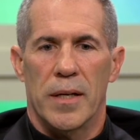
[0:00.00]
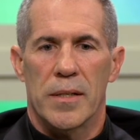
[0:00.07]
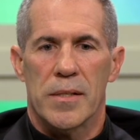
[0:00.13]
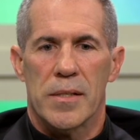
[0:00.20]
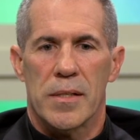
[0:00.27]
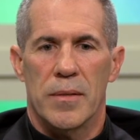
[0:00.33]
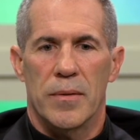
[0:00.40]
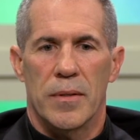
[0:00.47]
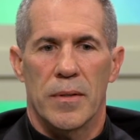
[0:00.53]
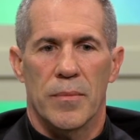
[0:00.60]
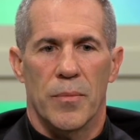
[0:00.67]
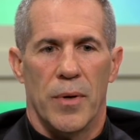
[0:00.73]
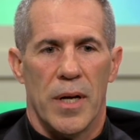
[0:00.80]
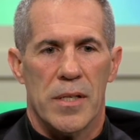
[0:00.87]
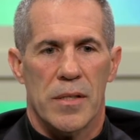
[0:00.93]
It's
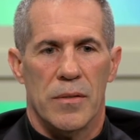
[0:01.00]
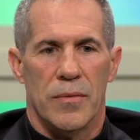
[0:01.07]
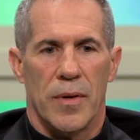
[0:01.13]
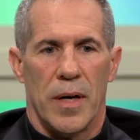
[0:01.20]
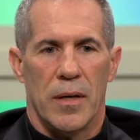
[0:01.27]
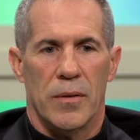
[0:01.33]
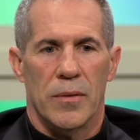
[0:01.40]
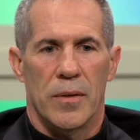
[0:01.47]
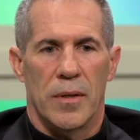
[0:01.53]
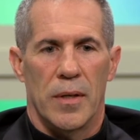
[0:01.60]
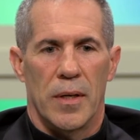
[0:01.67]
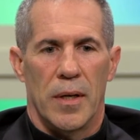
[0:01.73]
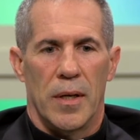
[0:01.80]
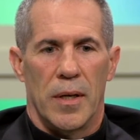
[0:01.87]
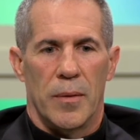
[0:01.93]
impressive how
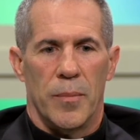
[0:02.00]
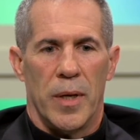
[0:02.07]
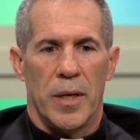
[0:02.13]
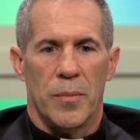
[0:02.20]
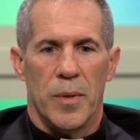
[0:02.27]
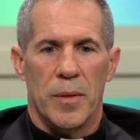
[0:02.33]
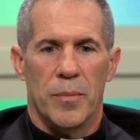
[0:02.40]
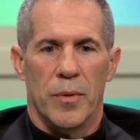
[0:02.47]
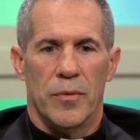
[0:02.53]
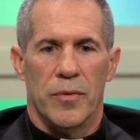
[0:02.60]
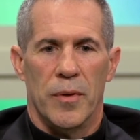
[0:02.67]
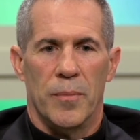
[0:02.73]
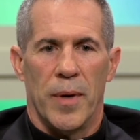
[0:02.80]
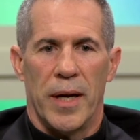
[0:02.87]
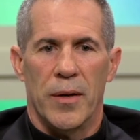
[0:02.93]
many people
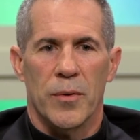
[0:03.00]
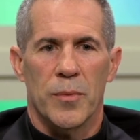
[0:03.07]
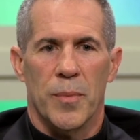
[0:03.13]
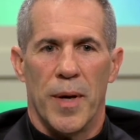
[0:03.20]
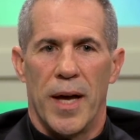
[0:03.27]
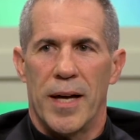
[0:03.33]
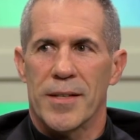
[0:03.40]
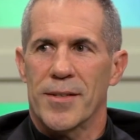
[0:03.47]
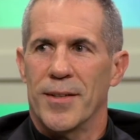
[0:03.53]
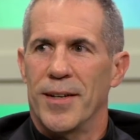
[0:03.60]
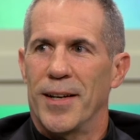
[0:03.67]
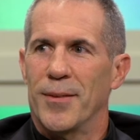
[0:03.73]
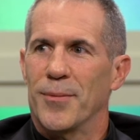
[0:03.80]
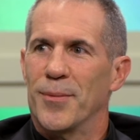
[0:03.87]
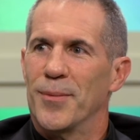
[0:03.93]
from my own past that
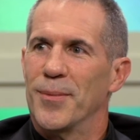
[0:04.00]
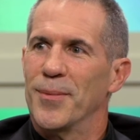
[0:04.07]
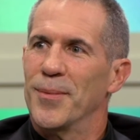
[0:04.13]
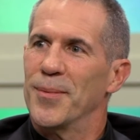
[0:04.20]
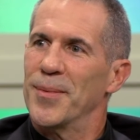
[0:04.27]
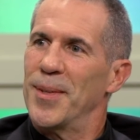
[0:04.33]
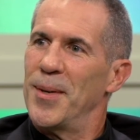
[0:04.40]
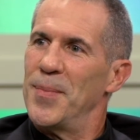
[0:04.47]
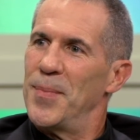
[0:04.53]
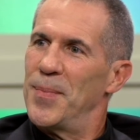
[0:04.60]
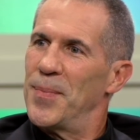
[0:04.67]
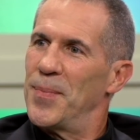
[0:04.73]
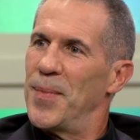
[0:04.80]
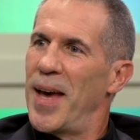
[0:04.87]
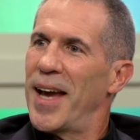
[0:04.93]
I've come
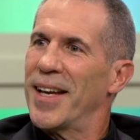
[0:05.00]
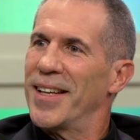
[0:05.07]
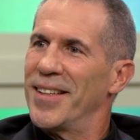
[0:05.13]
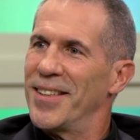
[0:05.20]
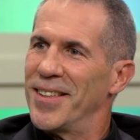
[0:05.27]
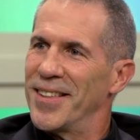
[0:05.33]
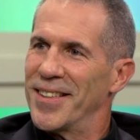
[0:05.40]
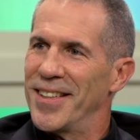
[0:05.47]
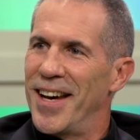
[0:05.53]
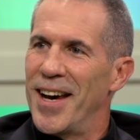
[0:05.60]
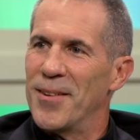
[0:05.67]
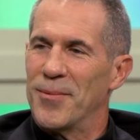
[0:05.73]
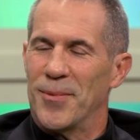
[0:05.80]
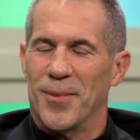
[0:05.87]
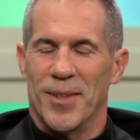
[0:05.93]
back into
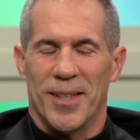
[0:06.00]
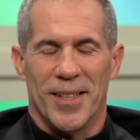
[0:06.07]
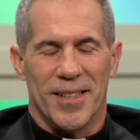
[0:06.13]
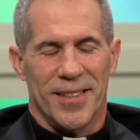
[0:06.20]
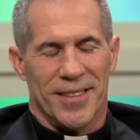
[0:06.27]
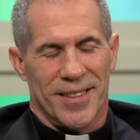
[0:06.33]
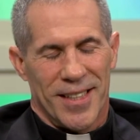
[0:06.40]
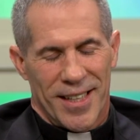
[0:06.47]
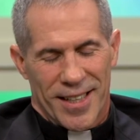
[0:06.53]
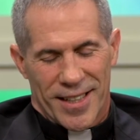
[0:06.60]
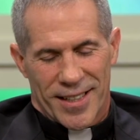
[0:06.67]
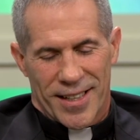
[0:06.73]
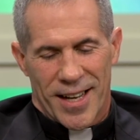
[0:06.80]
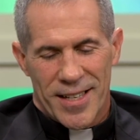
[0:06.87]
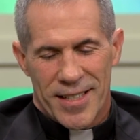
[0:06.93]

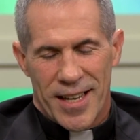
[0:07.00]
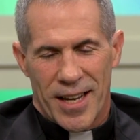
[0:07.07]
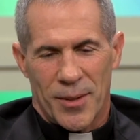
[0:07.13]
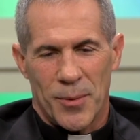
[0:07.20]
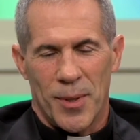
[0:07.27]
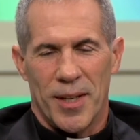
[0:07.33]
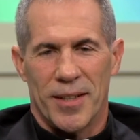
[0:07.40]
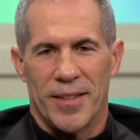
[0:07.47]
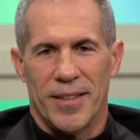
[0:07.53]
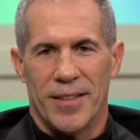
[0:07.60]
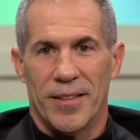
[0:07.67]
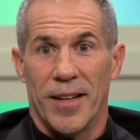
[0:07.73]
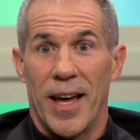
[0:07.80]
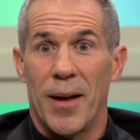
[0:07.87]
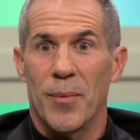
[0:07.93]
contact with and
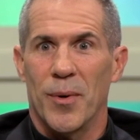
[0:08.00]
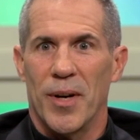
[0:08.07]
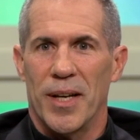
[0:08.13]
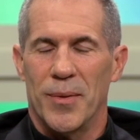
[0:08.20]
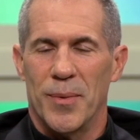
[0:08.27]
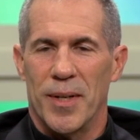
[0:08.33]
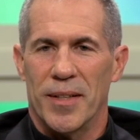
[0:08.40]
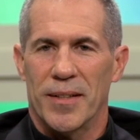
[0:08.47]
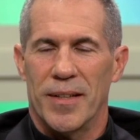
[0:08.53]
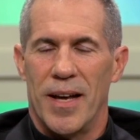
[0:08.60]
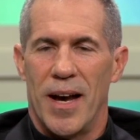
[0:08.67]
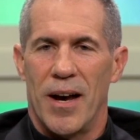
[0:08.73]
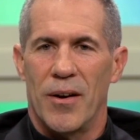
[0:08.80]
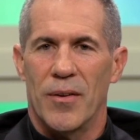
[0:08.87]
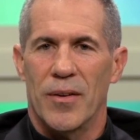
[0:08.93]
collaborate with
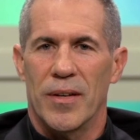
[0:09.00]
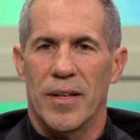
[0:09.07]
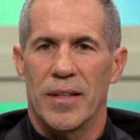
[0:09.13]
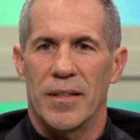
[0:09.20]
now